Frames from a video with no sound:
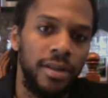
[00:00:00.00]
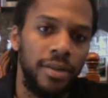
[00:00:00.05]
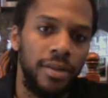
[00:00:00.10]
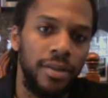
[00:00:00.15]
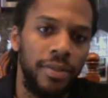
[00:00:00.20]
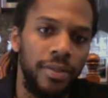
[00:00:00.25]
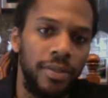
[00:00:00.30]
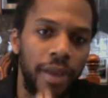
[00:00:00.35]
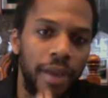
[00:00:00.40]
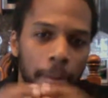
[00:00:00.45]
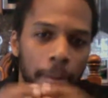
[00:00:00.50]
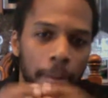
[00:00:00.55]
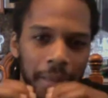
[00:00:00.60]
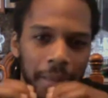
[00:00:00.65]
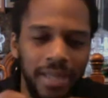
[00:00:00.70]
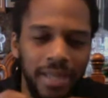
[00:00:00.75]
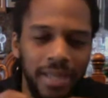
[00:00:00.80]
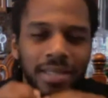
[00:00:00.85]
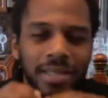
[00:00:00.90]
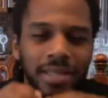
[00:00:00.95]
Their
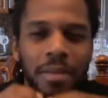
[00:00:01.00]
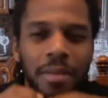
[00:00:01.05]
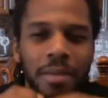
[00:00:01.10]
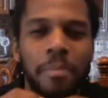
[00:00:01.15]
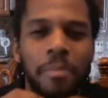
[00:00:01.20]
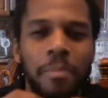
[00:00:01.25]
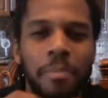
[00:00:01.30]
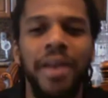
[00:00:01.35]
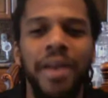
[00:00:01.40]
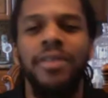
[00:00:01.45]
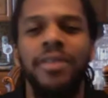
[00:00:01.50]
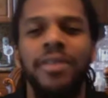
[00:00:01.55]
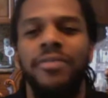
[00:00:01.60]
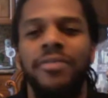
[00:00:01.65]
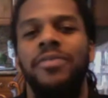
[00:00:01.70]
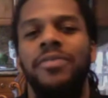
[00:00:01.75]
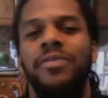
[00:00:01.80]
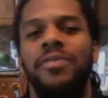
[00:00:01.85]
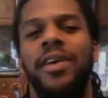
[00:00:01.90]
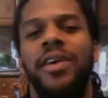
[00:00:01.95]
biggest competitive
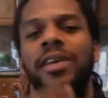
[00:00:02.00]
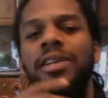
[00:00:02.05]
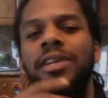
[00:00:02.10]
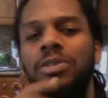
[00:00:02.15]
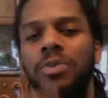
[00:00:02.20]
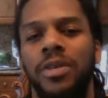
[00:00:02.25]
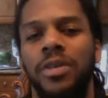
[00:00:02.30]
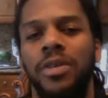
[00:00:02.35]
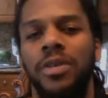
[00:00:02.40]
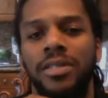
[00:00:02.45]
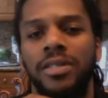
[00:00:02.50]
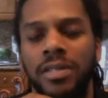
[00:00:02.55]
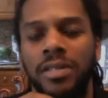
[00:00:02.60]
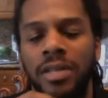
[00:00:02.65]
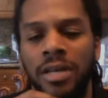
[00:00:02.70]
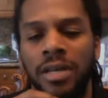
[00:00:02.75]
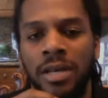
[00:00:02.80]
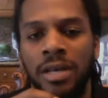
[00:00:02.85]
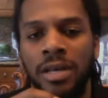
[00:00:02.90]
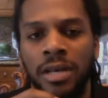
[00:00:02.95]
advantage was
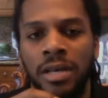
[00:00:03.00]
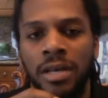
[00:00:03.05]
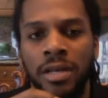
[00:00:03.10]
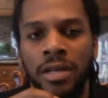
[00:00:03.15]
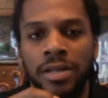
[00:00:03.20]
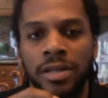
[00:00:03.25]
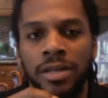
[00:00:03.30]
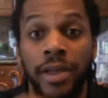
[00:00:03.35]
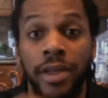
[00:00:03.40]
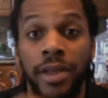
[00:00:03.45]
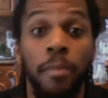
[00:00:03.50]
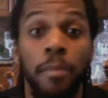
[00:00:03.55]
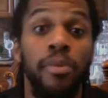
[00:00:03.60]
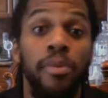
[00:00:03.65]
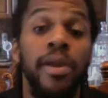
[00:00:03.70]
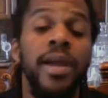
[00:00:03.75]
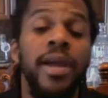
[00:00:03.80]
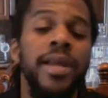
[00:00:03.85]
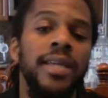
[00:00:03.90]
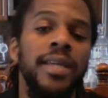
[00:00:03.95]
their
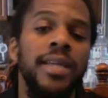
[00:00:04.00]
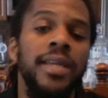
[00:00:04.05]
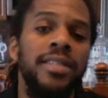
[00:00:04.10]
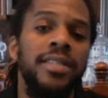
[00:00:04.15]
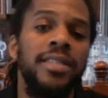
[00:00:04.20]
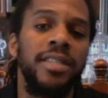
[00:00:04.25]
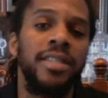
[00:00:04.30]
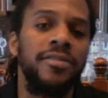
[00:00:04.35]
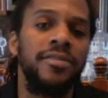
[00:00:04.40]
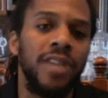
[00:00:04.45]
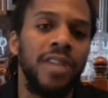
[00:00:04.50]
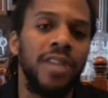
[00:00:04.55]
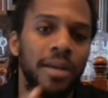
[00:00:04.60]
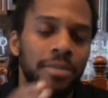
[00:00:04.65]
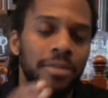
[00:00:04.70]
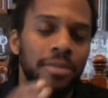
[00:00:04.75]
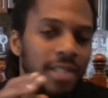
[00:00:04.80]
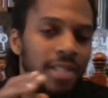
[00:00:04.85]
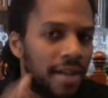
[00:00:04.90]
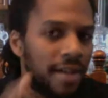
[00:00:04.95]
brand that Steve
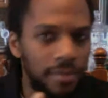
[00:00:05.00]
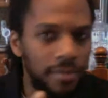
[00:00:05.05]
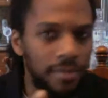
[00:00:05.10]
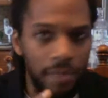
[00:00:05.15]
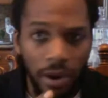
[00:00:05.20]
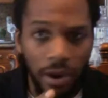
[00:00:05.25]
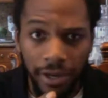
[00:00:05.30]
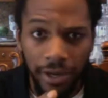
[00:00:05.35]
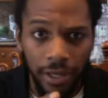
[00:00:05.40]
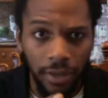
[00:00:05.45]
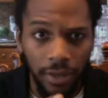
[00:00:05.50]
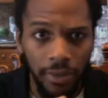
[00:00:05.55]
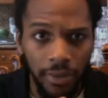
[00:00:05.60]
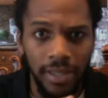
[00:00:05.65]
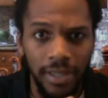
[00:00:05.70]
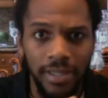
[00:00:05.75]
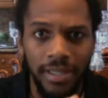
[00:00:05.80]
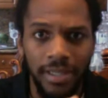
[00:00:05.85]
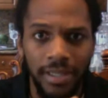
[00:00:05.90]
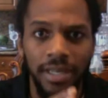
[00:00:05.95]
Jobs' savvy marketing
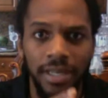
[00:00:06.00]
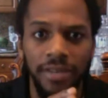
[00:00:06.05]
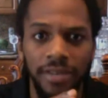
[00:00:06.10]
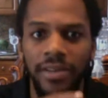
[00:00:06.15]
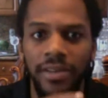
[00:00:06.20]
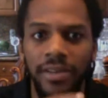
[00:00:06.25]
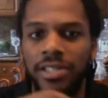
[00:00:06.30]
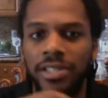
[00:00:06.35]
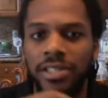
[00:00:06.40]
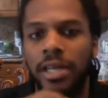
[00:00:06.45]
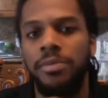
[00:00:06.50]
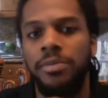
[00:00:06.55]
ways and innovation helped to